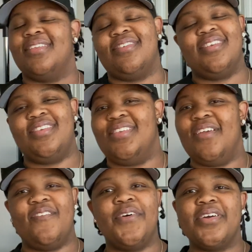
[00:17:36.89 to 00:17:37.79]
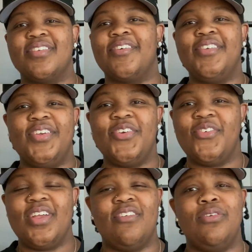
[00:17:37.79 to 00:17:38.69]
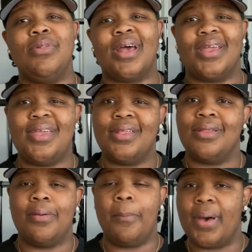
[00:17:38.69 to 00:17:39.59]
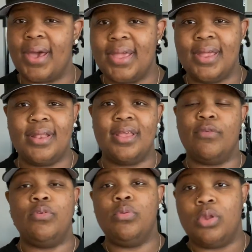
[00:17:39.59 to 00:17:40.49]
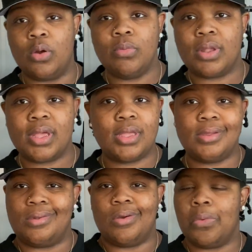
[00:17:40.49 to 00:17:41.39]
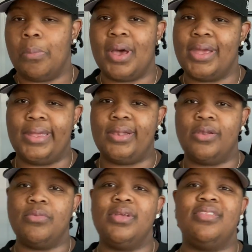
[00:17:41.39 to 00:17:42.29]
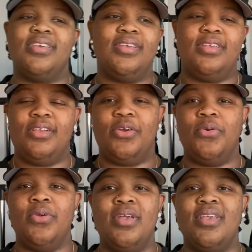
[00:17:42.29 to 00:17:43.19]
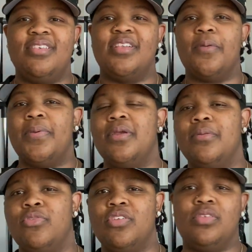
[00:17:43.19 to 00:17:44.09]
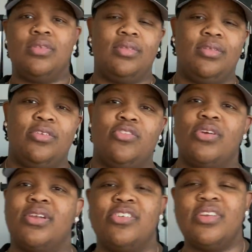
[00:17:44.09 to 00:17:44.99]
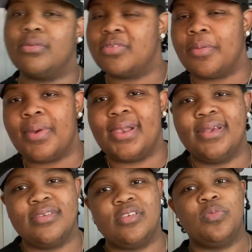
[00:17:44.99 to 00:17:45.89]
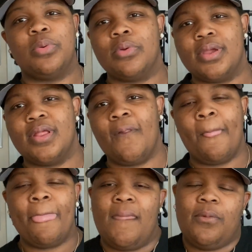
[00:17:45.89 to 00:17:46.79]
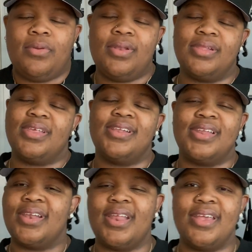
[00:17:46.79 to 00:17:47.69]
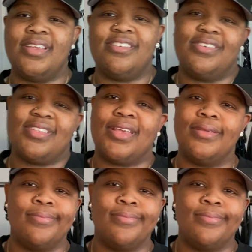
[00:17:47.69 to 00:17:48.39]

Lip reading: just focus on you. If you like it, buy it. If you don't like it, don't buy it. No need to, you know, sit up here and just try to shit on somebody else's parade, when at the end of the day, it's just like,